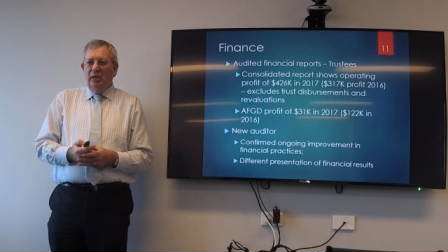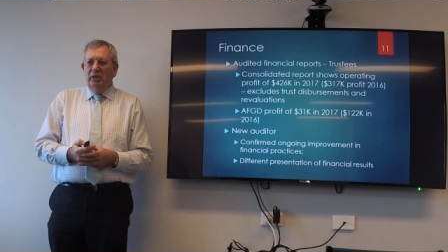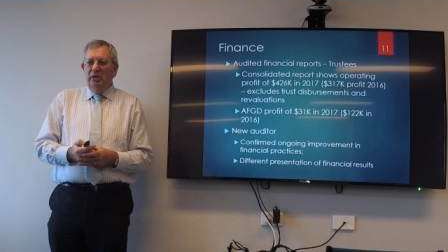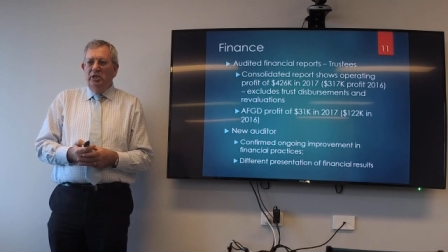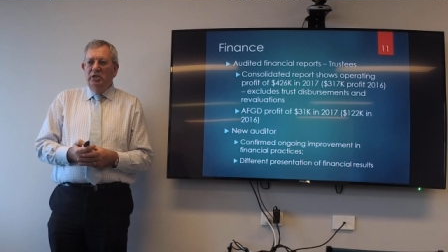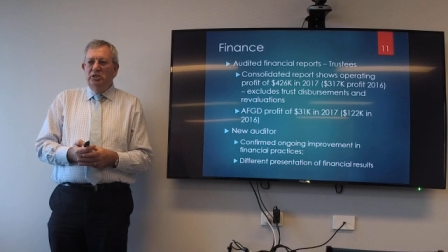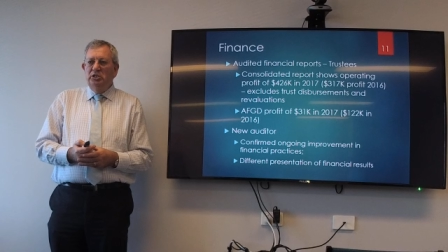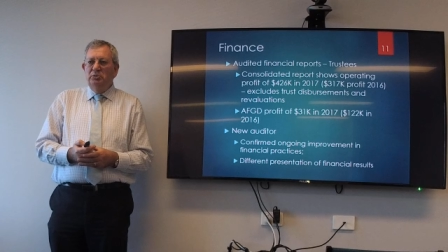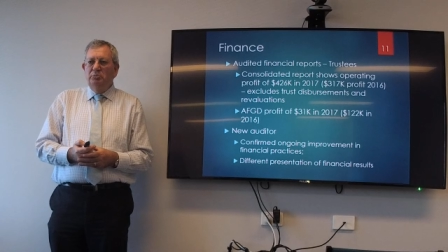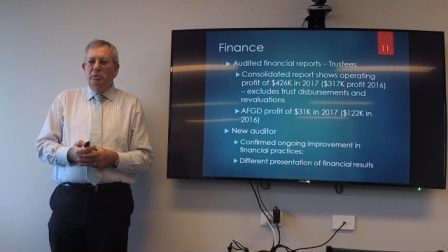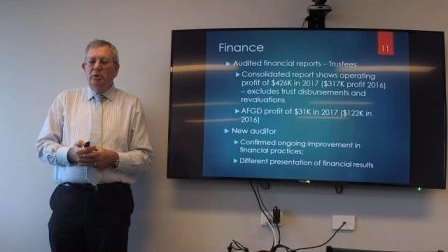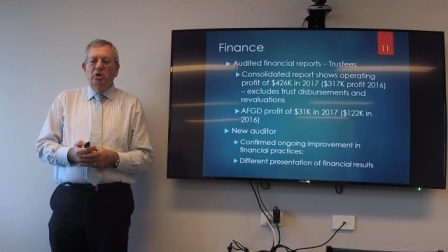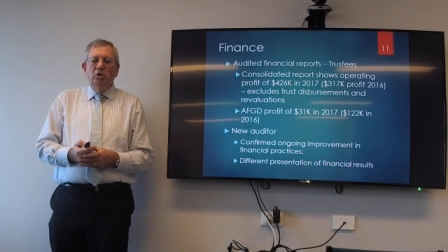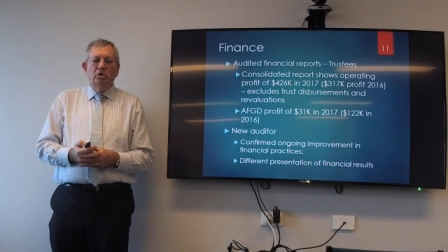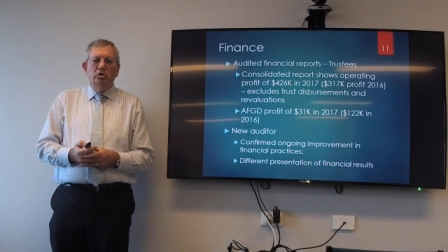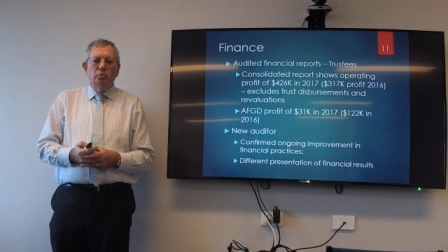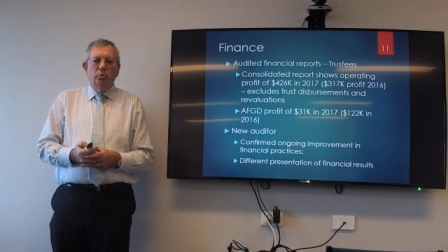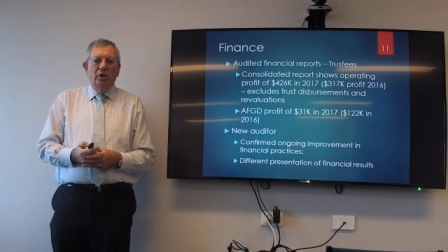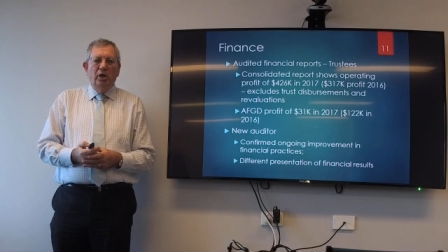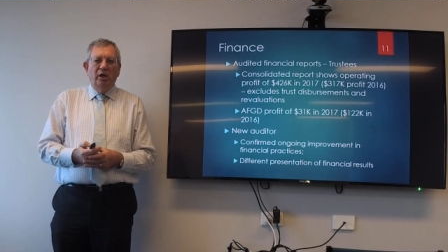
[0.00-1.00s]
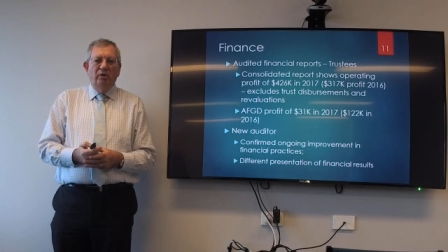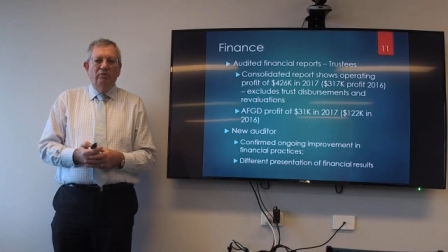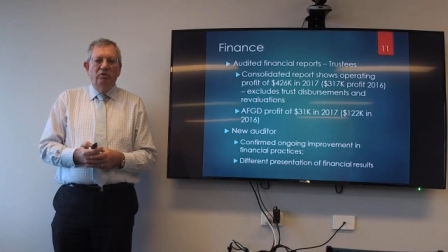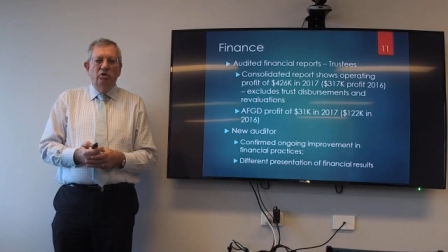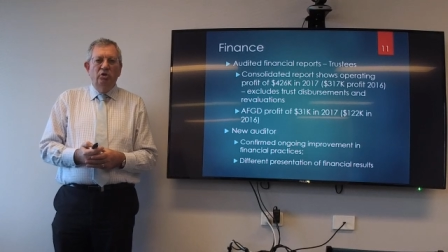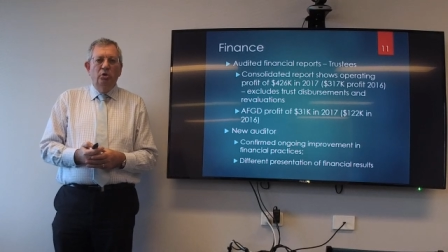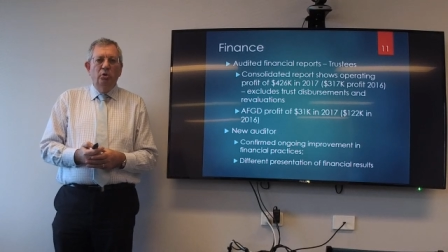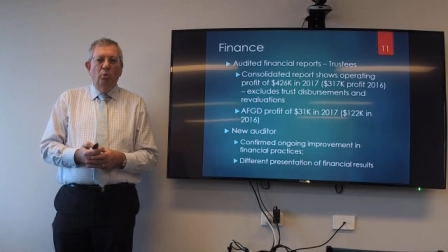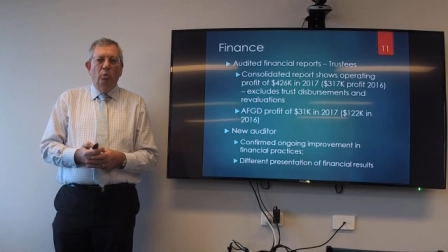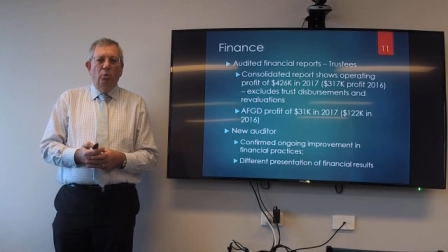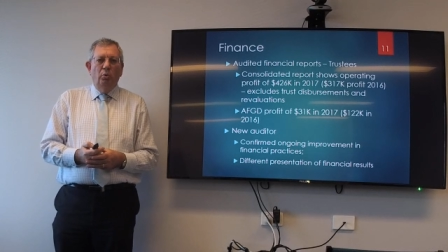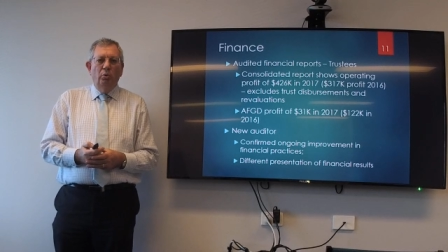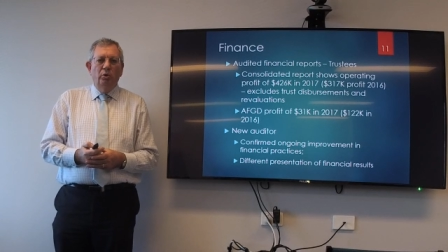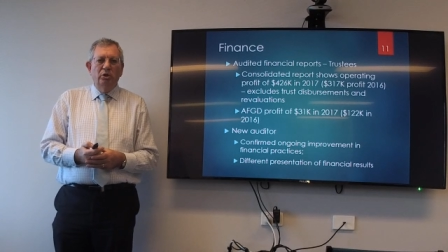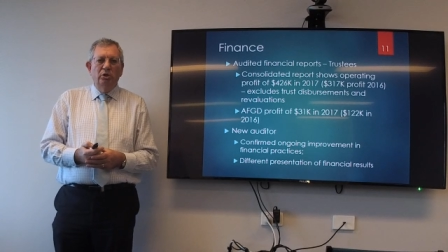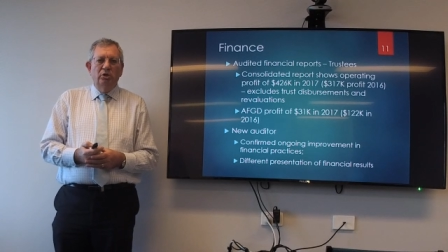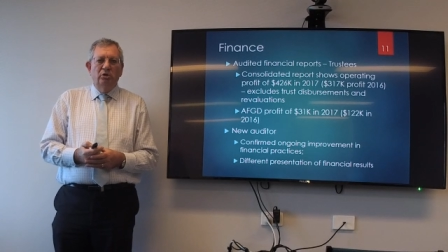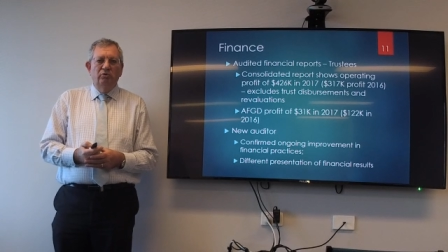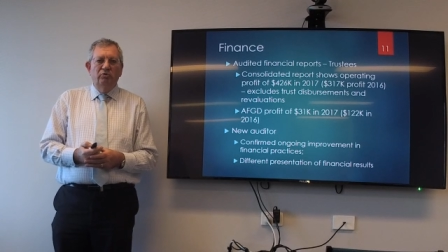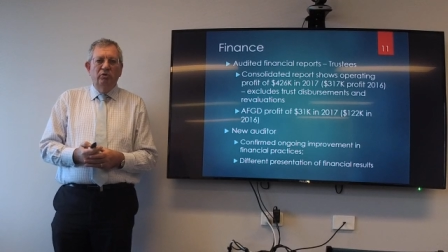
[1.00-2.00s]
This is because we have a new
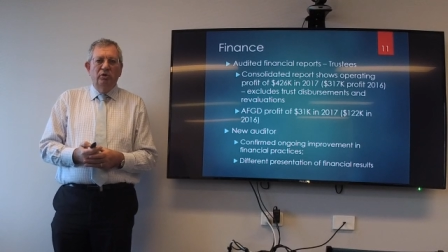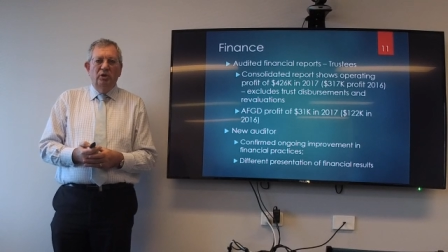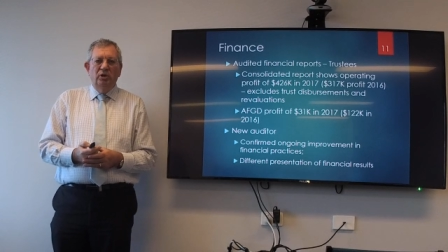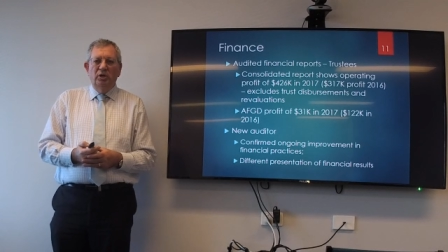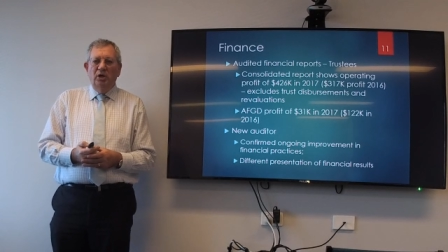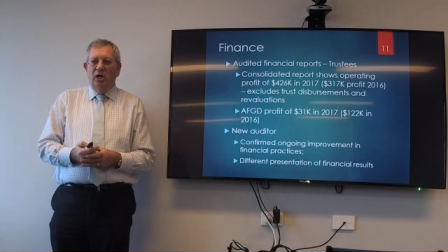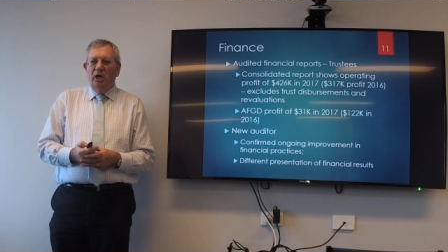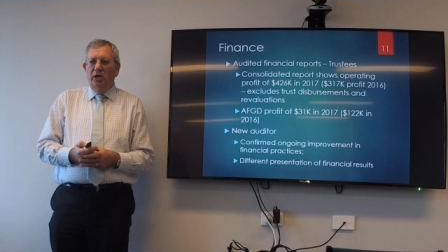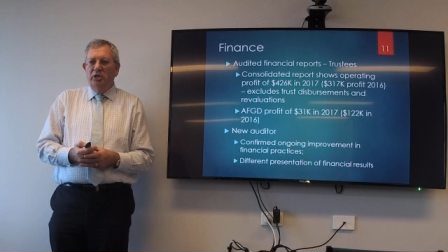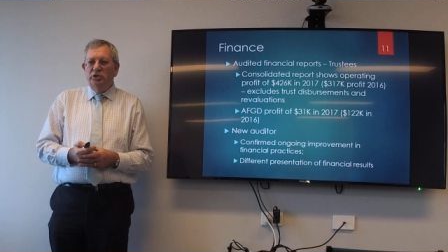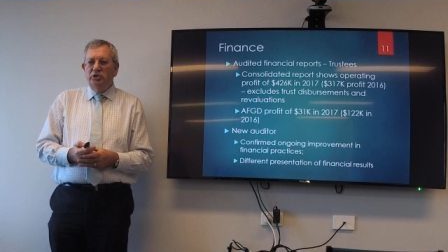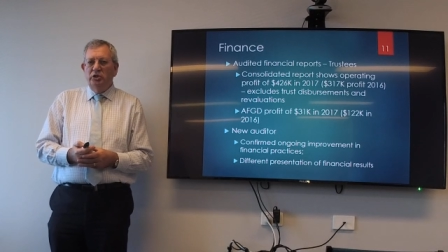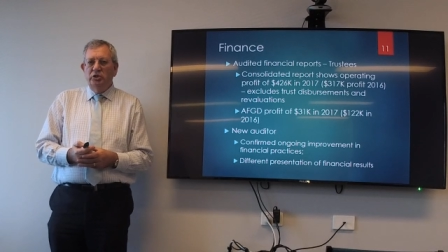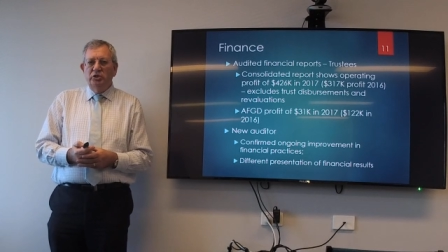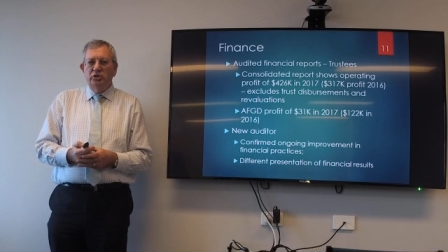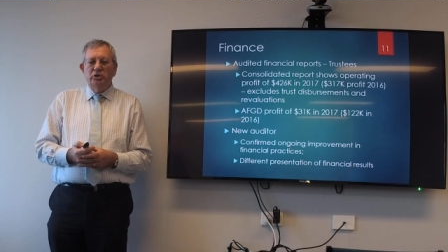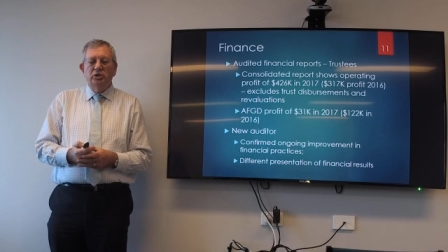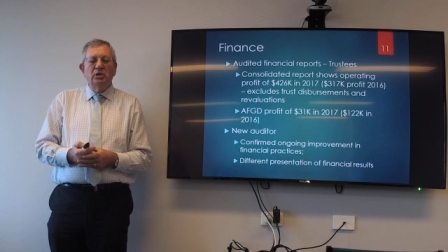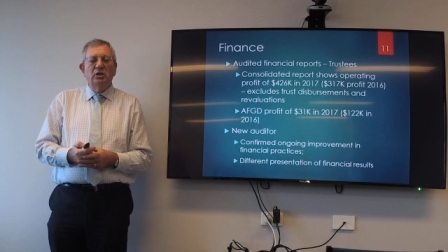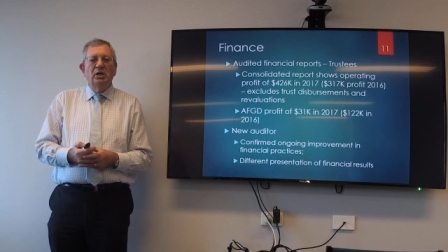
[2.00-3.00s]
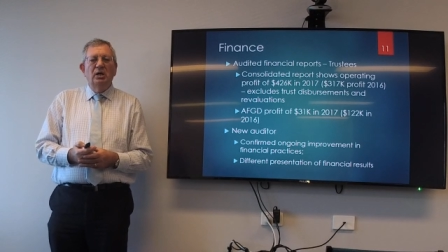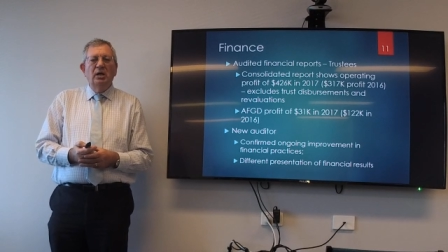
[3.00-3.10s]
auditor for the diocese,